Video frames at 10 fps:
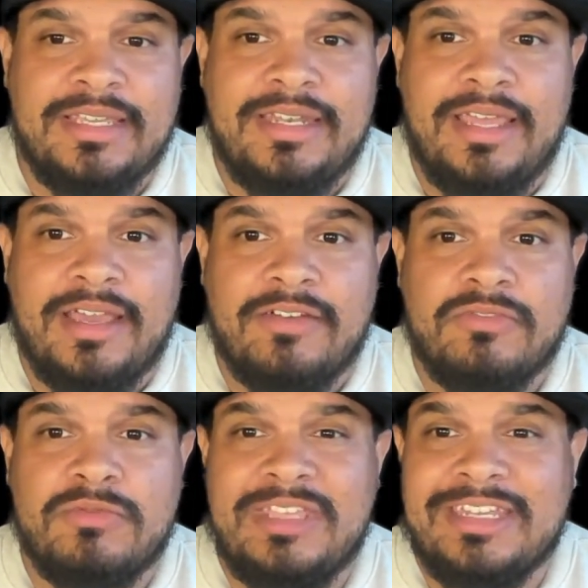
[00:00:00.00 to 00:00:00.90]
Now,
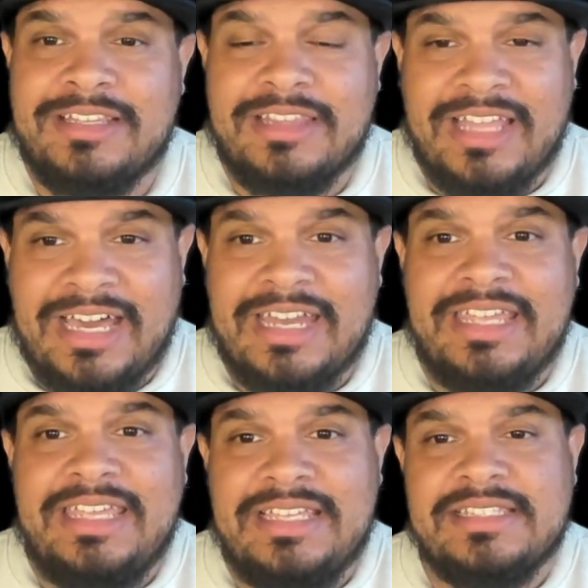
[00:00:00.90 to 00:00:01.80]
in a lot
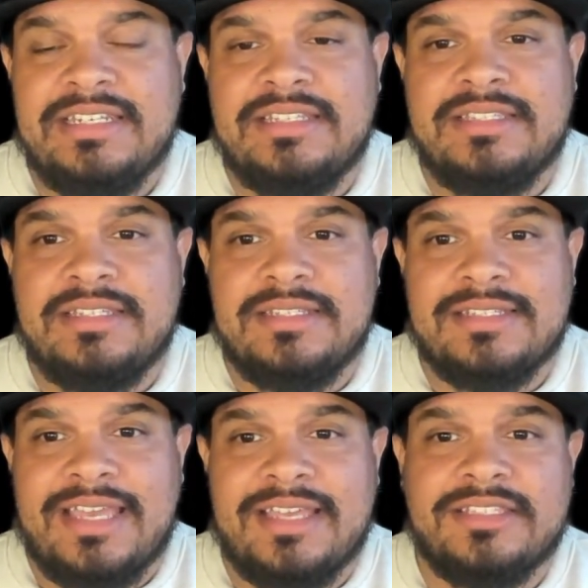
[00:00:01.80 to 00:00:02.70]
of instances,
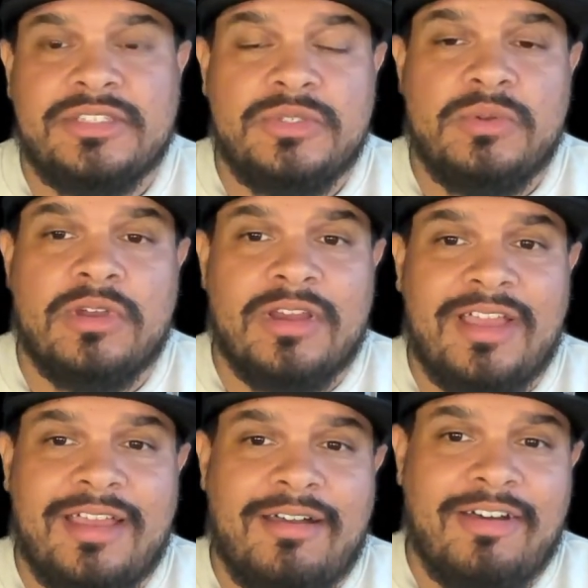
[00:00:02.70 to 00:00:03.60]
as you are
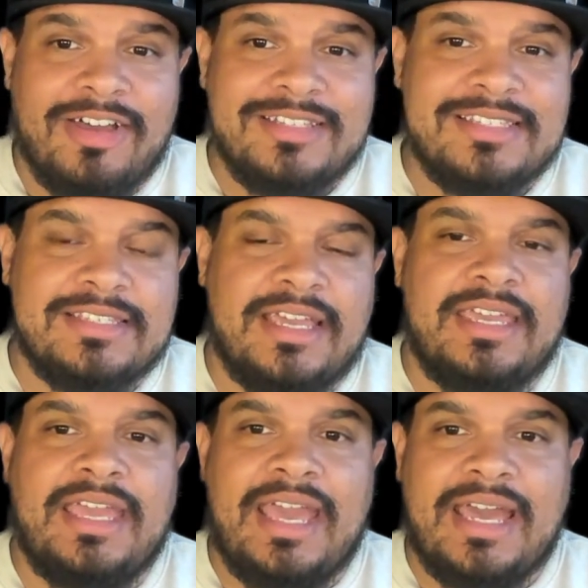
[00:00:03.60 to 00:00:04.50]
on
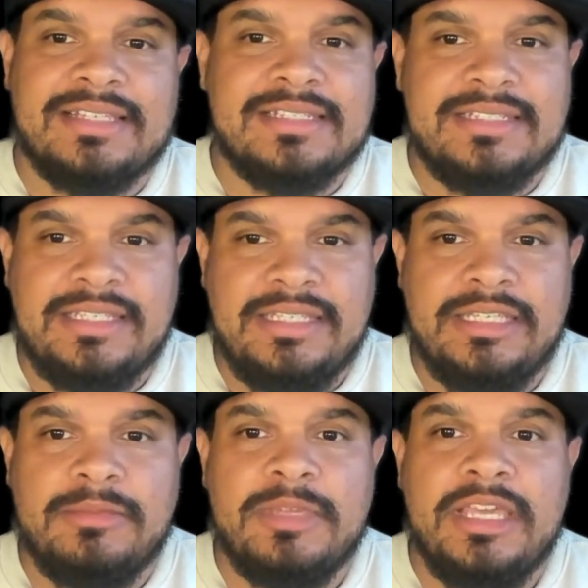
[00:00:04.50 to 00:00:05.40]
site as a
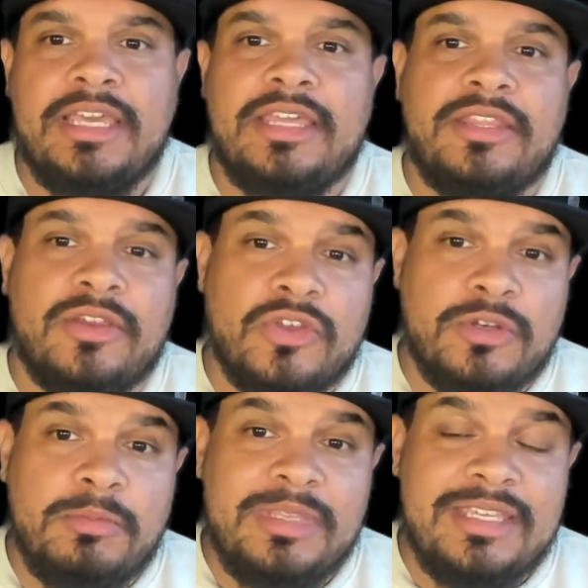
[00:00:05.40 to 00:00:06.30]
team, there are going
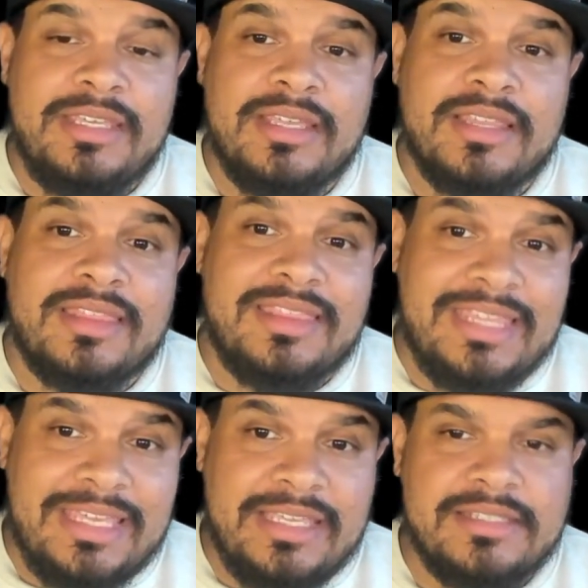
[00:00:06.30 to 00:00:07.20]
to be
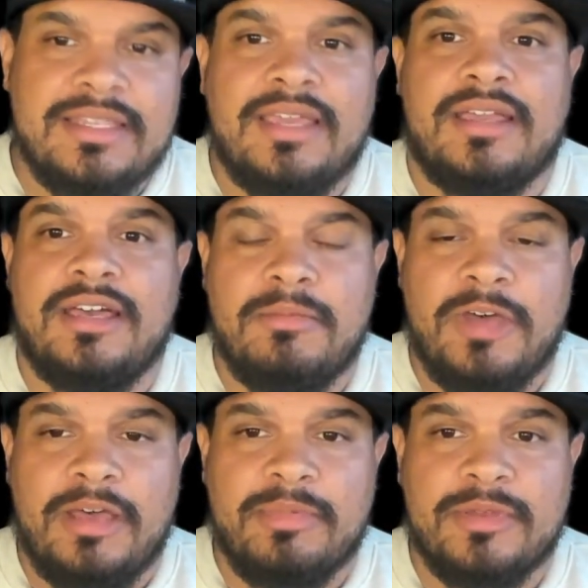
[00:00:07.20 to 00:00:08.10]
things that come
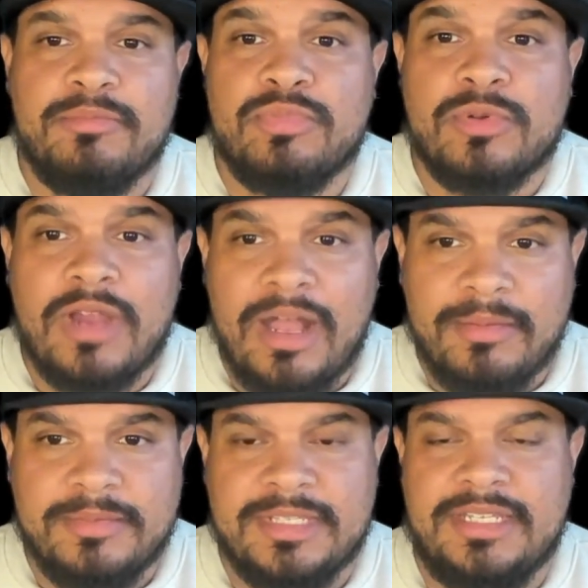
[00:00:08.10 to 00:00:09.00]
up,
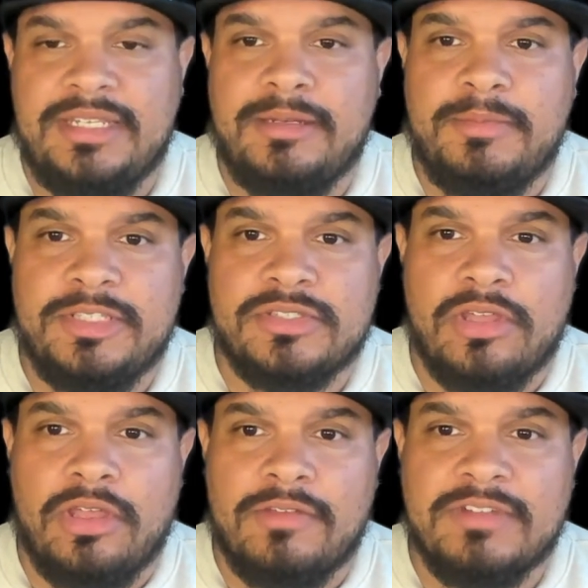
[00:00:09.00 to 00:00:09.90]
problems that need to be
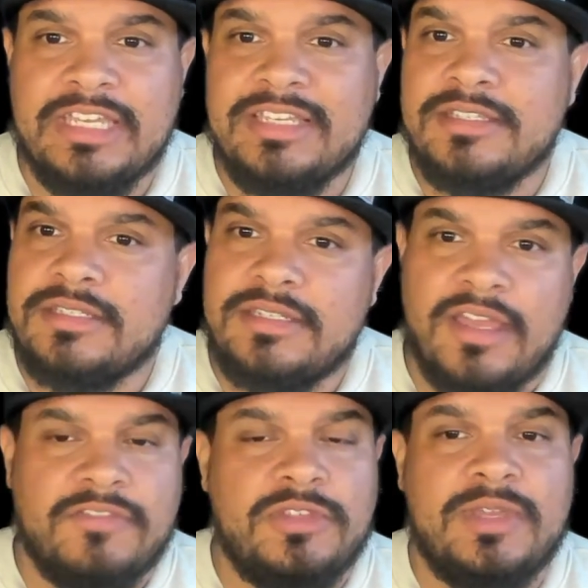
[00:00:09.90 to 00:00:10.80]
solved,
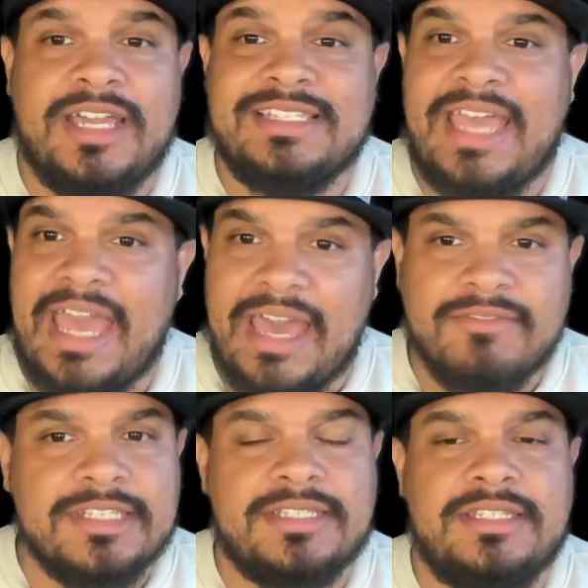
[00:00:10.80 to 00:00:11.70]
stuff you guys
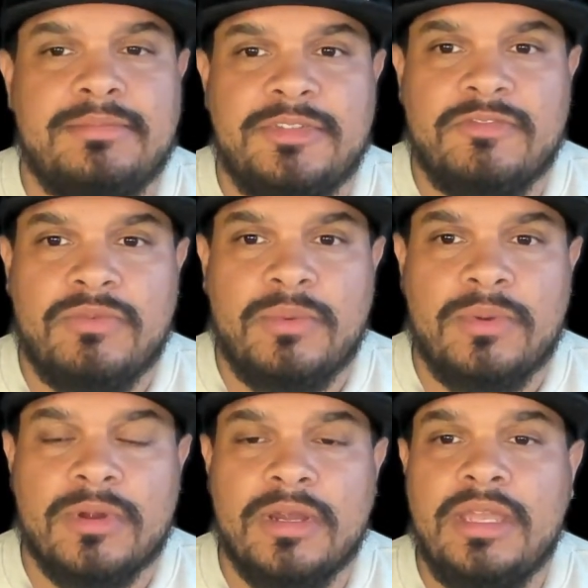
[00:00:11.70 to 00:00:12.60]
haven't seen
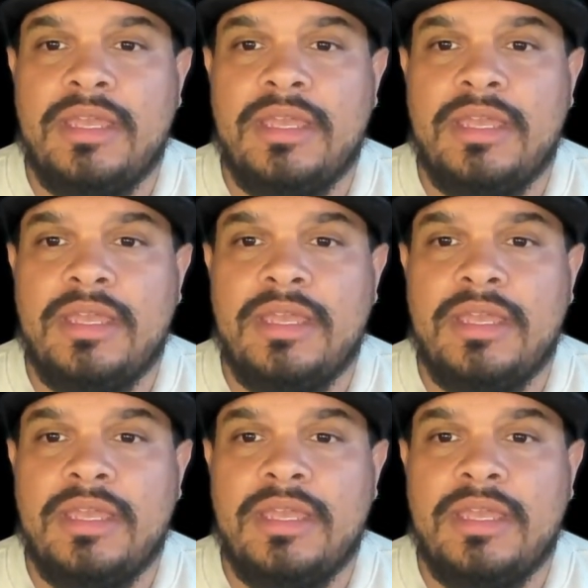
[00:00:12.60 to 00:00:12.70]
before.